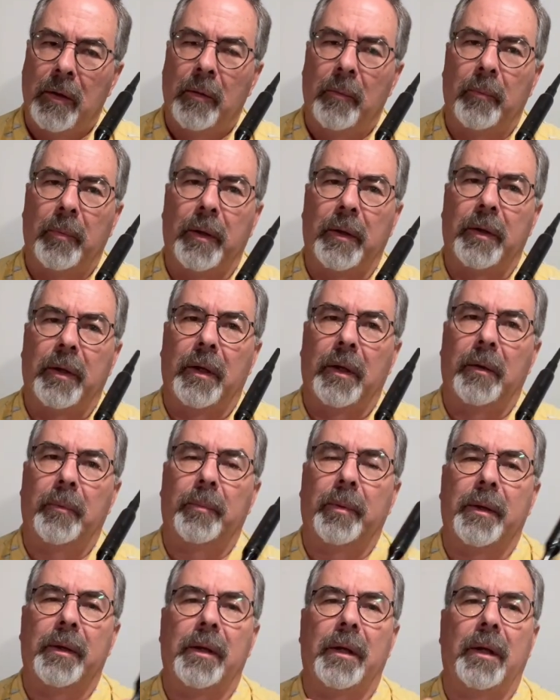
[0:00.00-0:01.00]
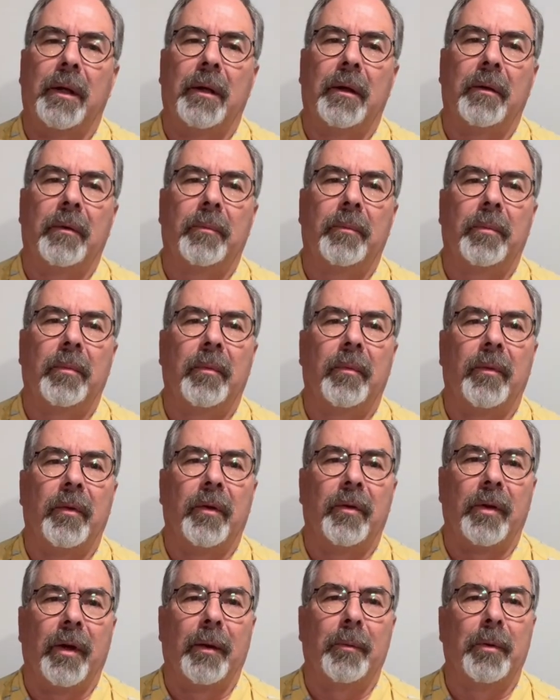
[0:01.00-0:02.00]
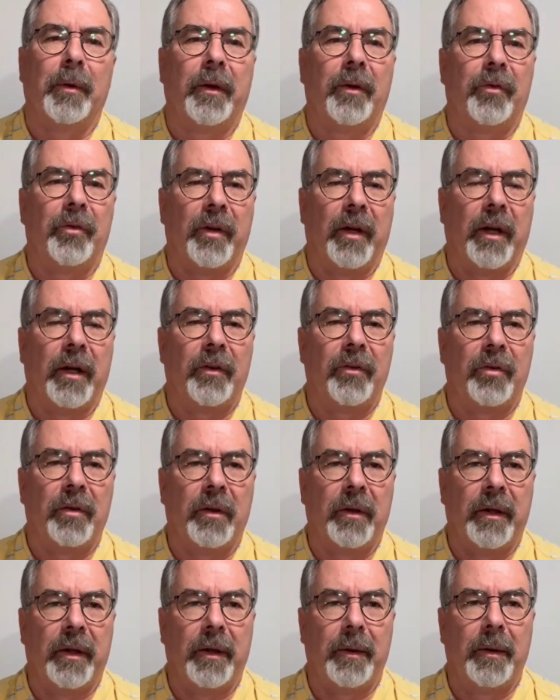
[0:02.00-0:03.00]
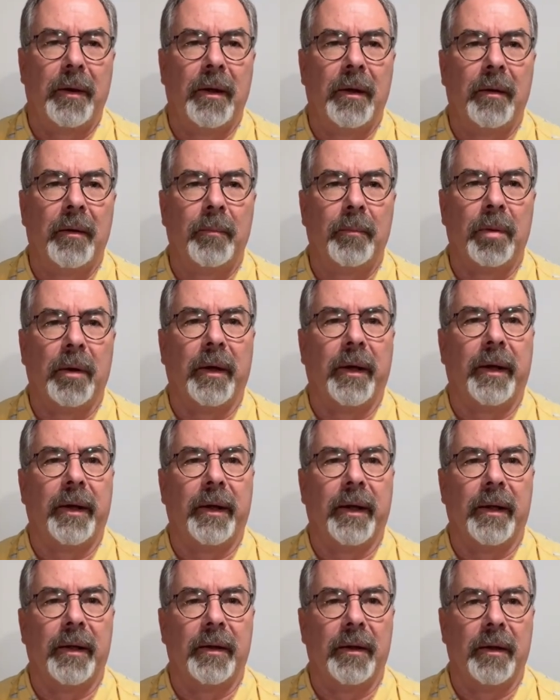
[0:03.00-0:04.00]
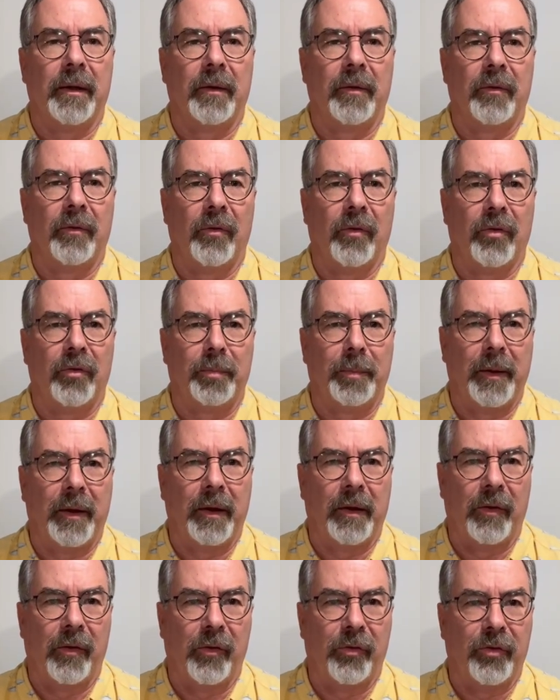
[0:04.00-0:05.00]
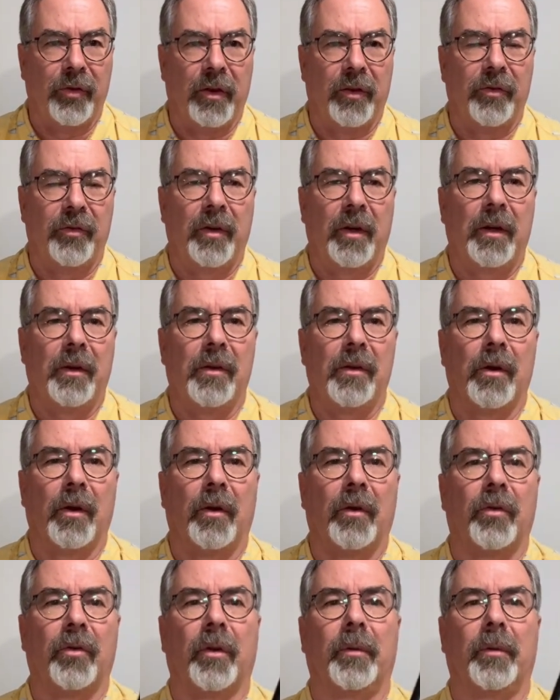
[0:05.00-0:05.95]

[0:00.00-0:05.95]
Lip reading: But the doubling is actually played at the speed of the 16th note.